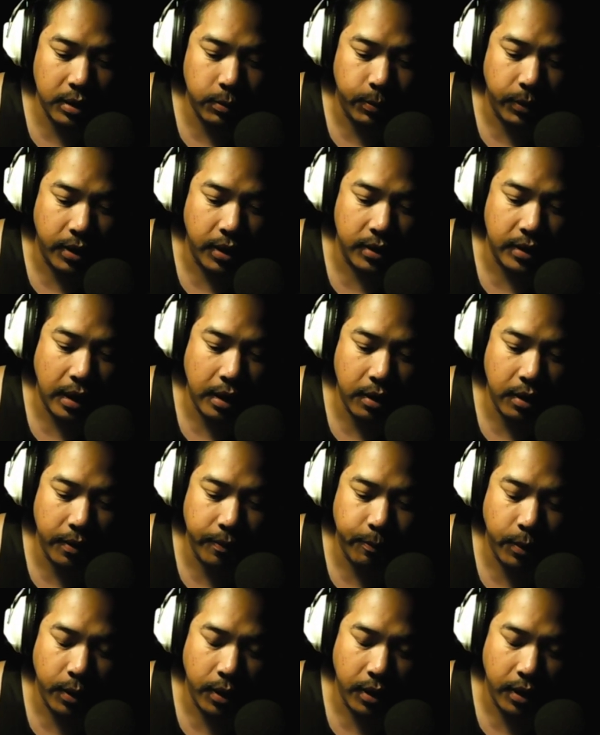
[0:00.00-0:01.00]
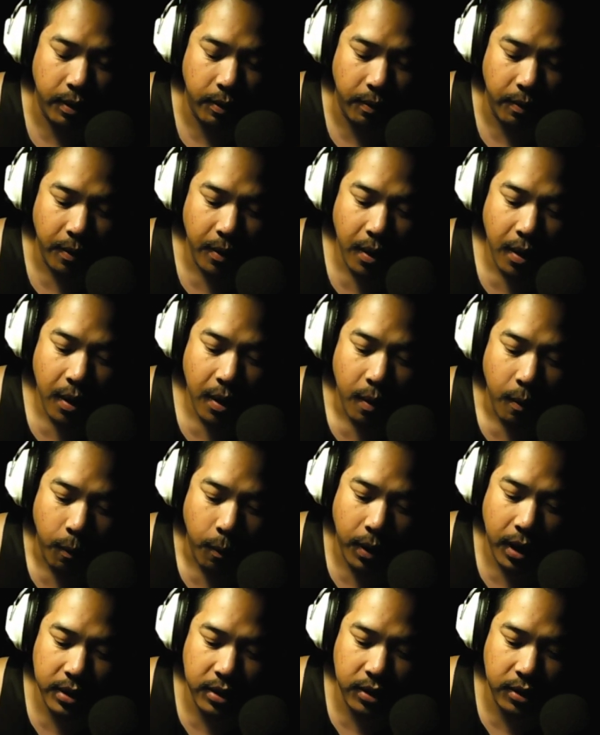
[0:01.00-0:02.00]
because I couldn't barely
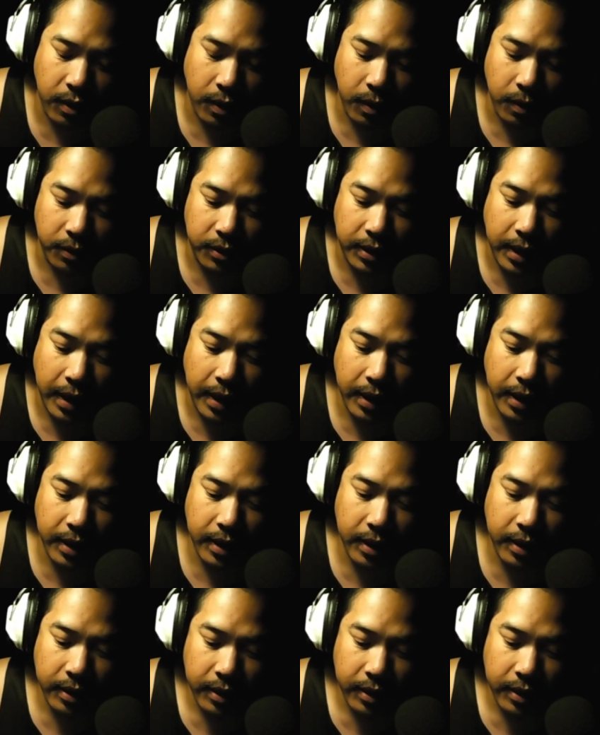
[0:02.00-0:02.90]
watch the whole thing.